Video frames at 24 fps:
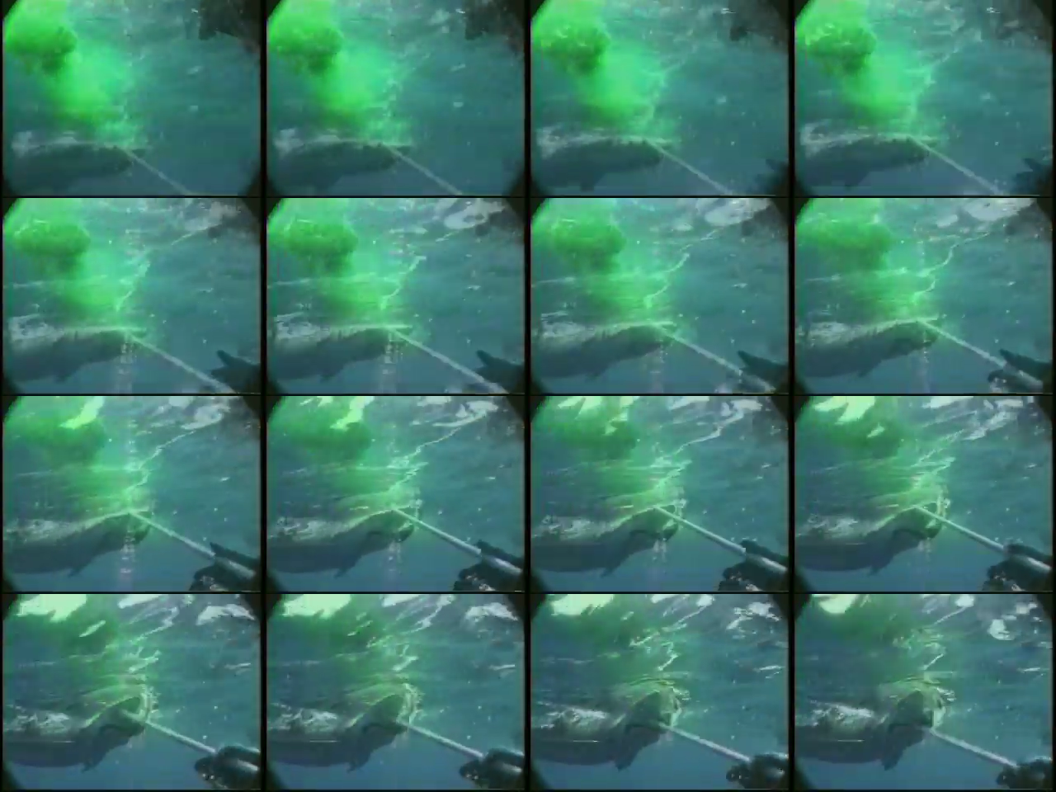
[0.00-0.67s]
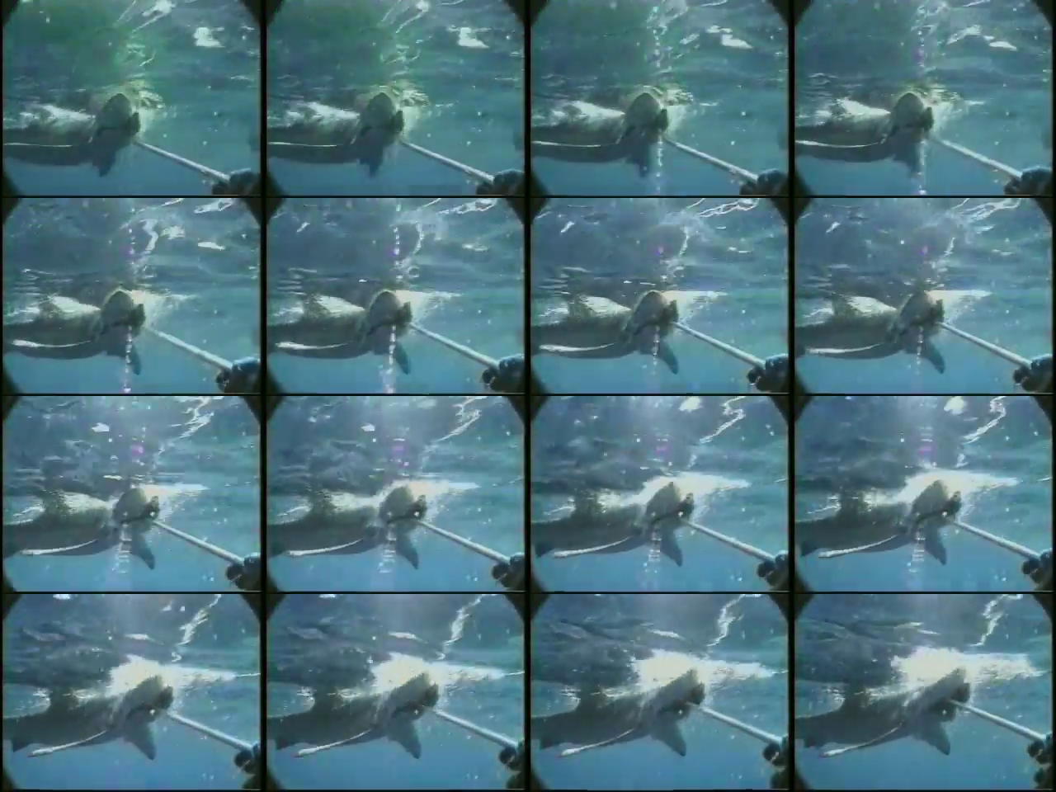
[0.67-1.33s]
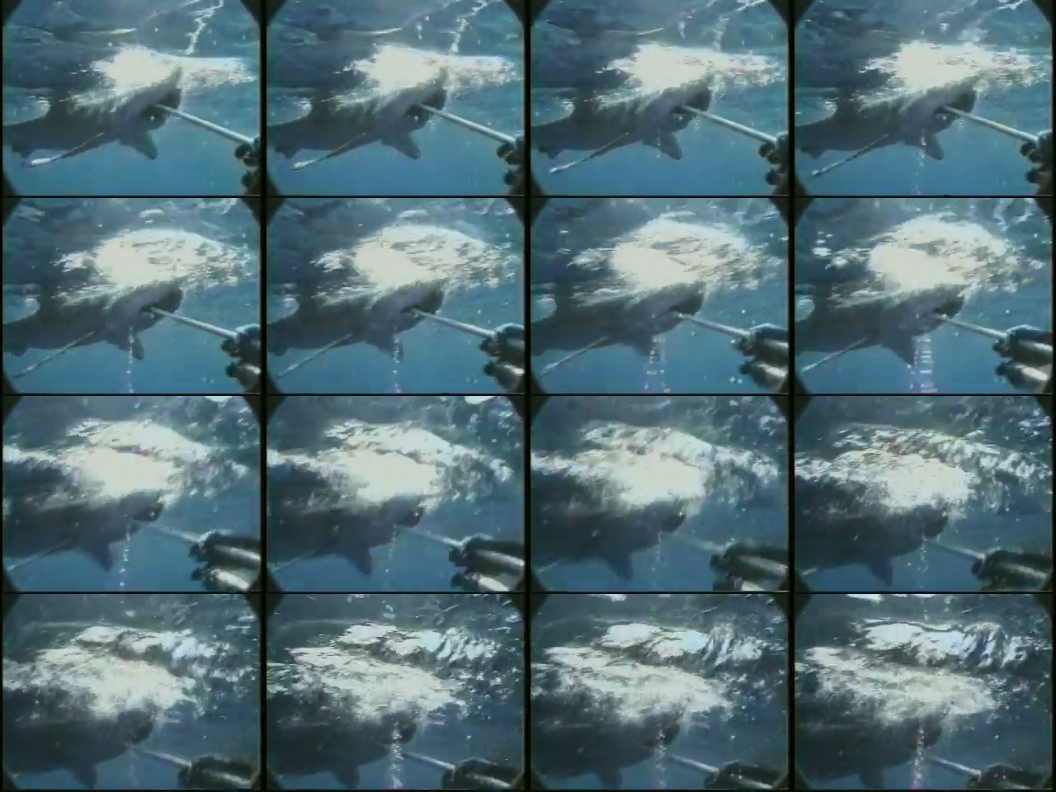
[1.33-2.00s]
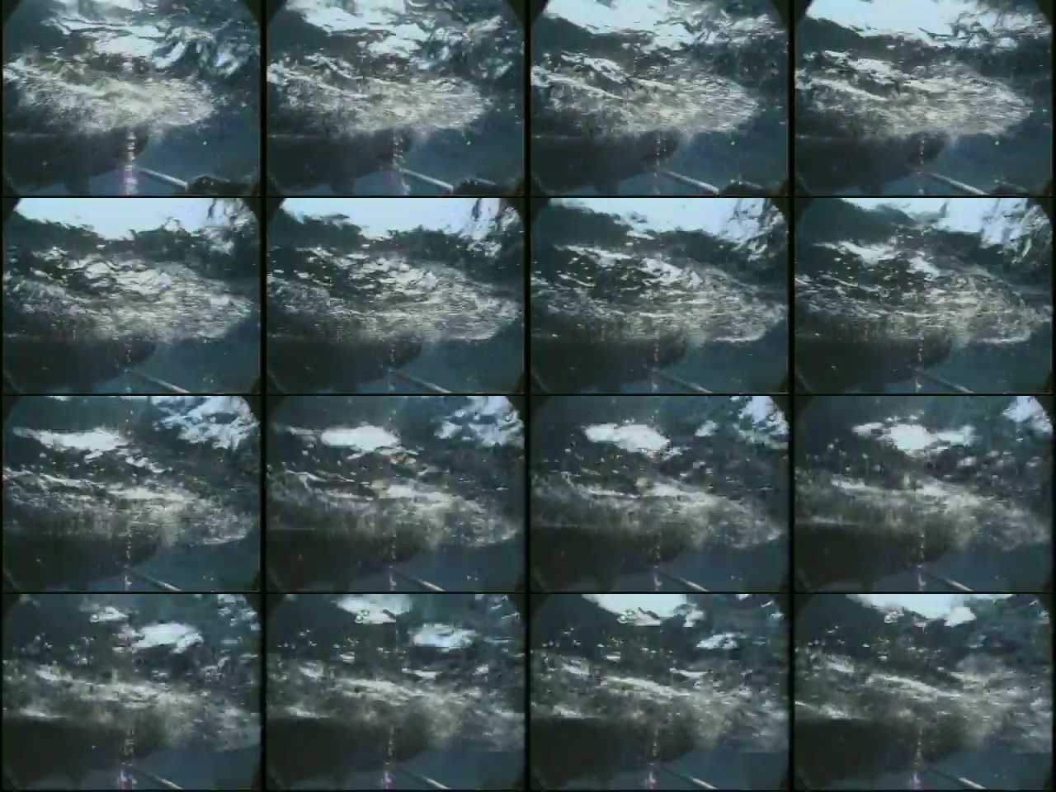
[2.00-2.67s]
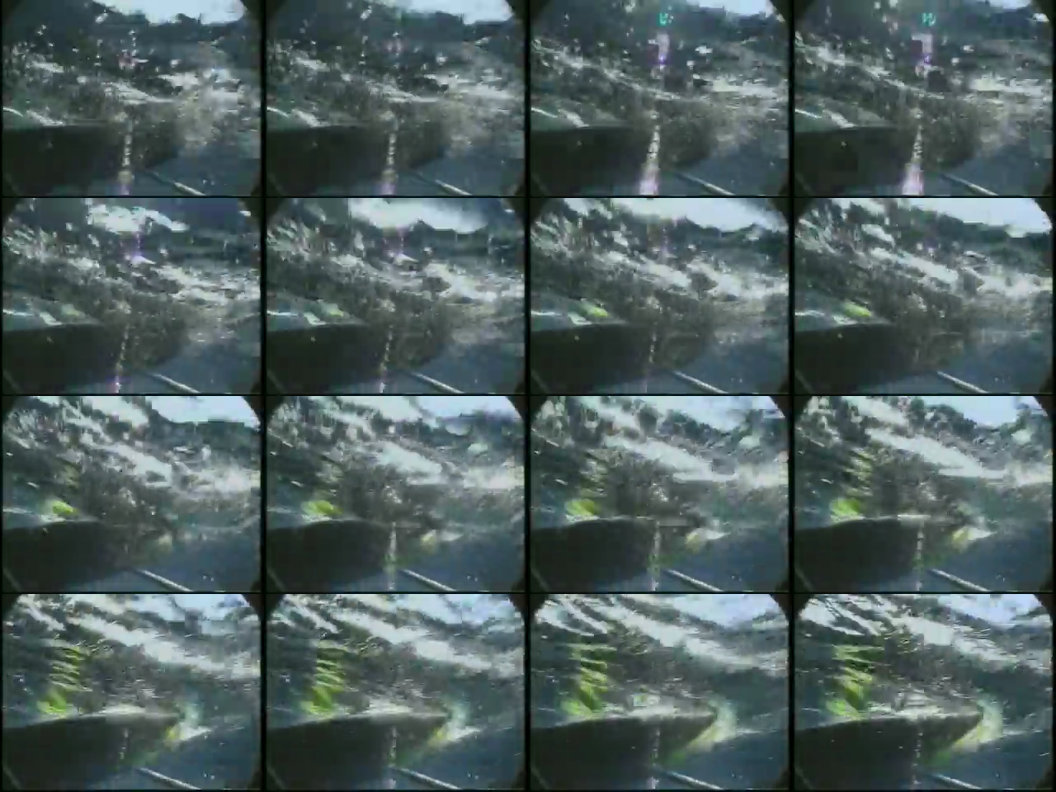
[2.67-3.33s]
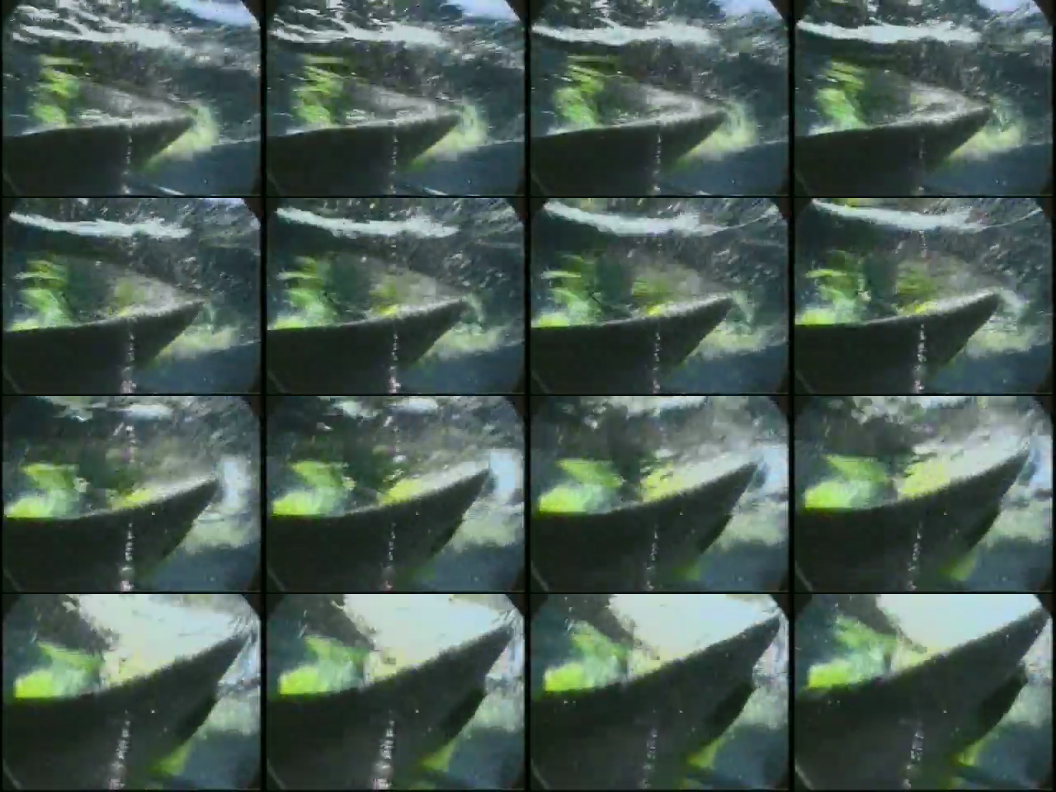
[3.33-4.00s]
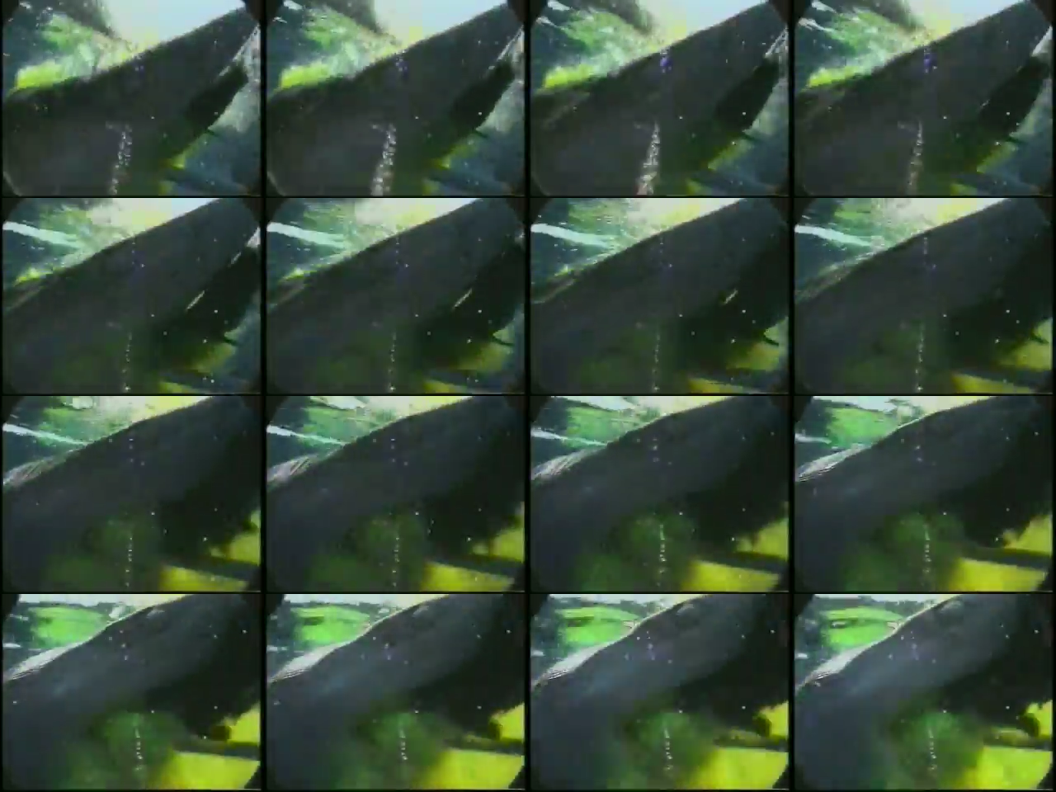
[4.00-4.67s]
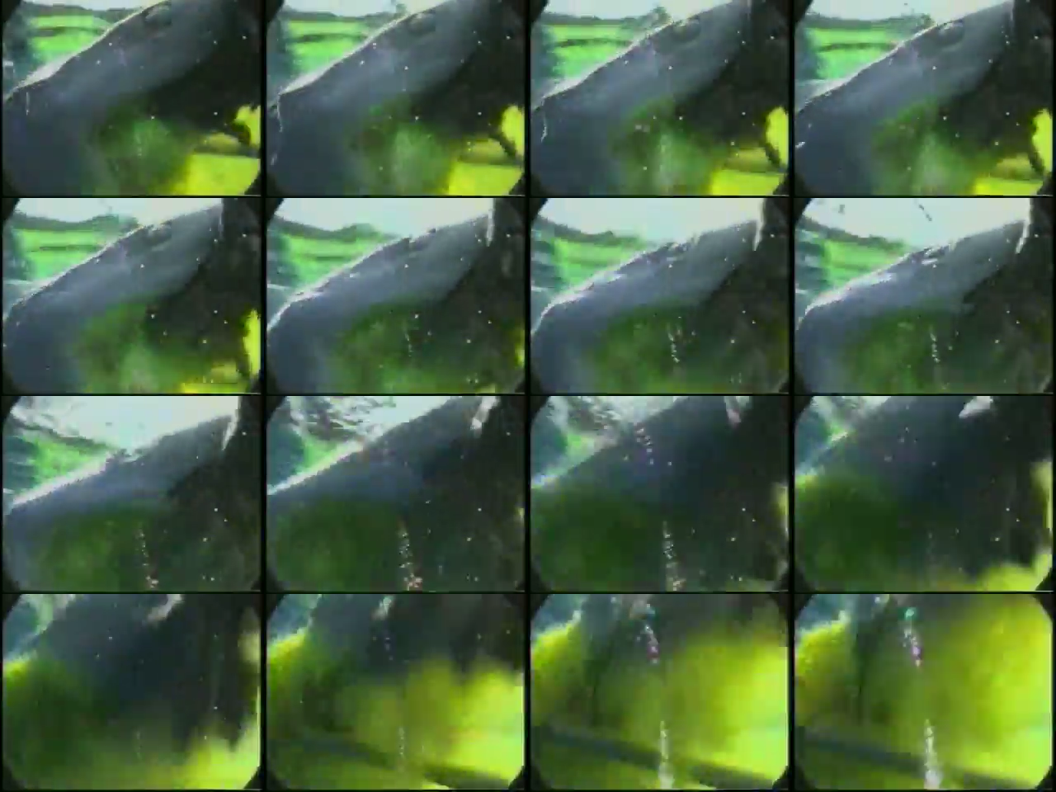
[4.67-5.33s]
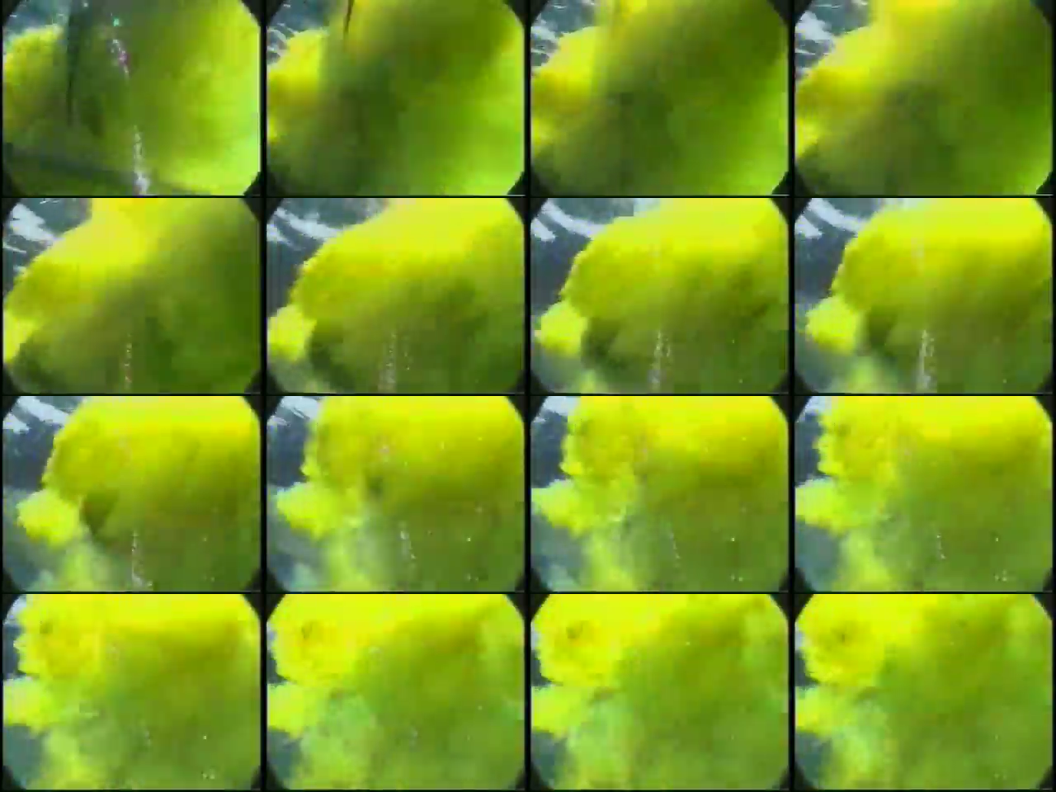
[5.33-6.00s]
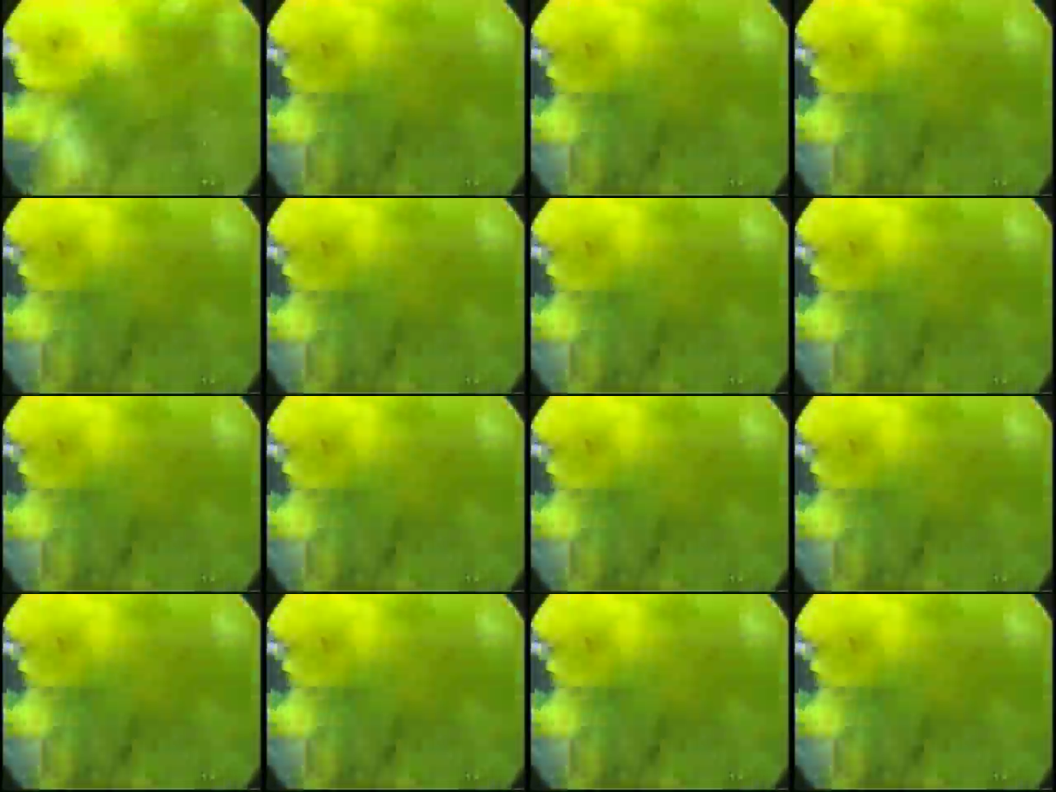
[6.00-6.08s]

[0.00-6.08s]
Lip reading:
(no speaker visible)